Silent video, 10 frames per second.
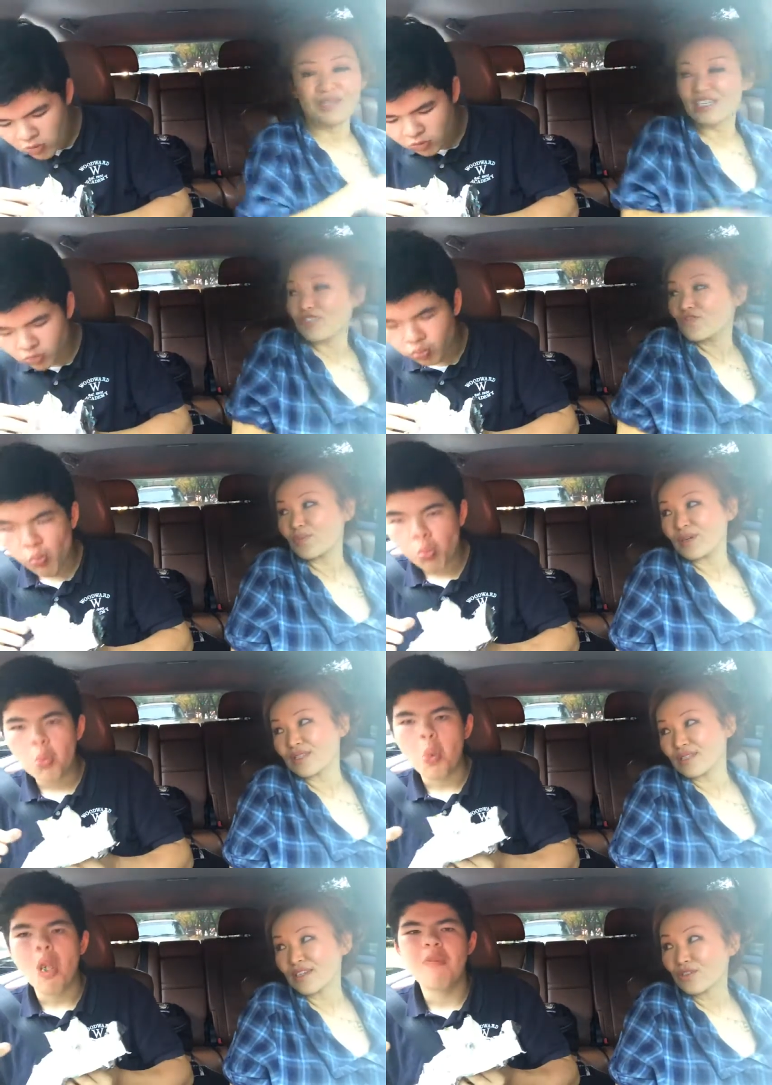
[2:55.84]
Speaker 1: because
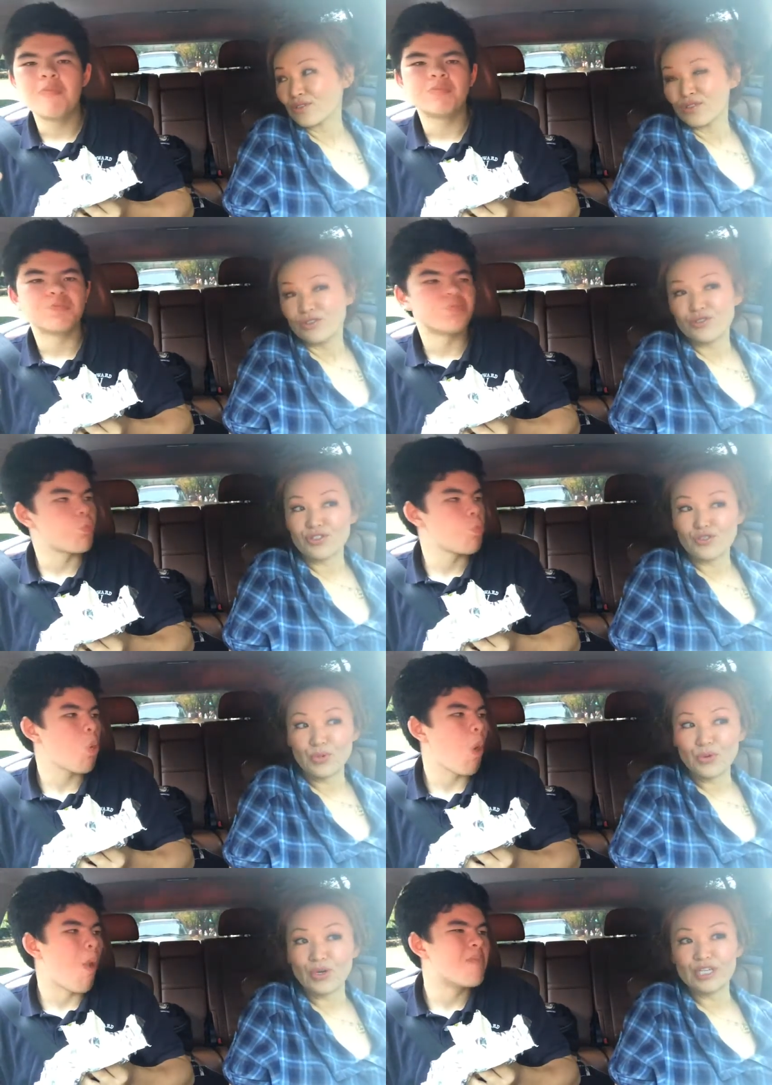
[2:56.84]
football is like
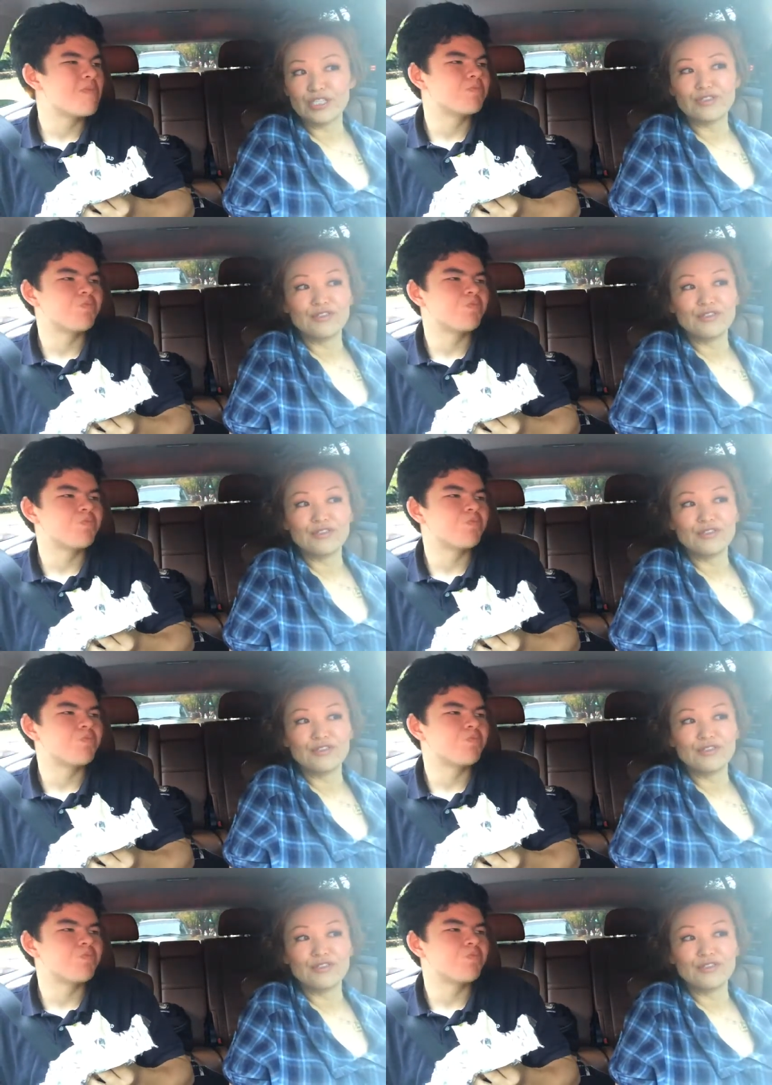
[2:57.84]
spoil it.